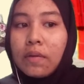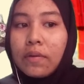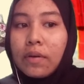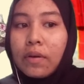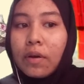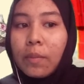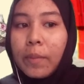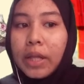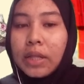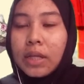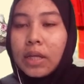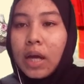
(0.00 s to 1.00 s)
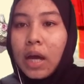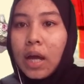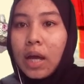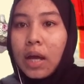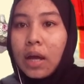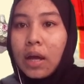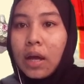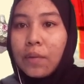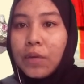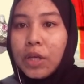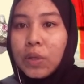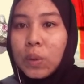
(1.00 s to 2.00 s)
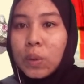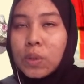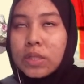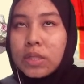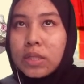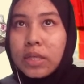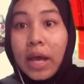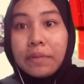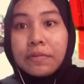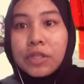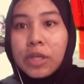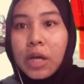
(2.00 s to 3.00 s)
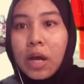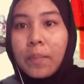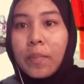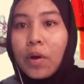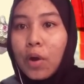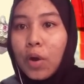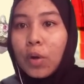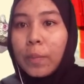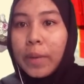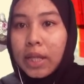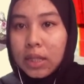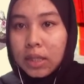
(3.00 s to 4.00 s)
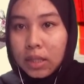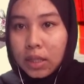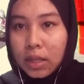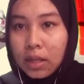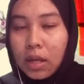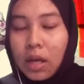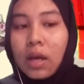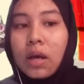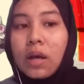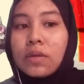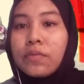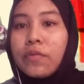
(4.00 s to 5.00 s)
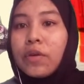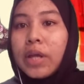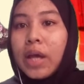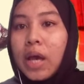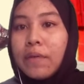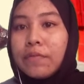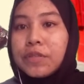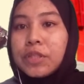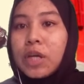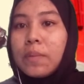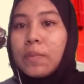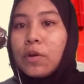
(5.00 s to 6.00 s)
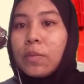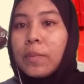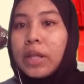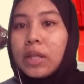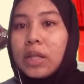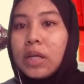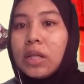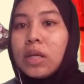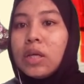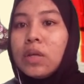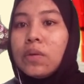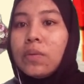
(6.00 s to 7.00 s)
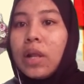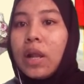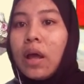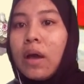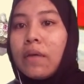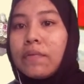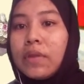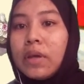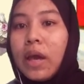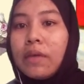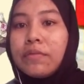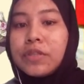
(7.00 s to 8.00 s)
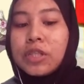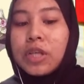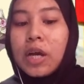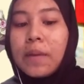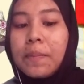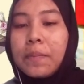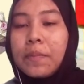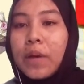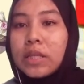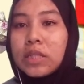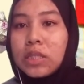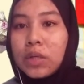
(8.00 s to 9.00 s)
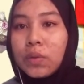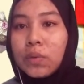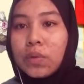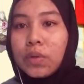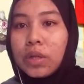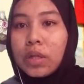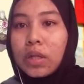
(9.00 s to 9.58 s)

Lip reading: for augmented, we use the F sharp augmented. For the F sharp augmented, you will have the F sharp as the root,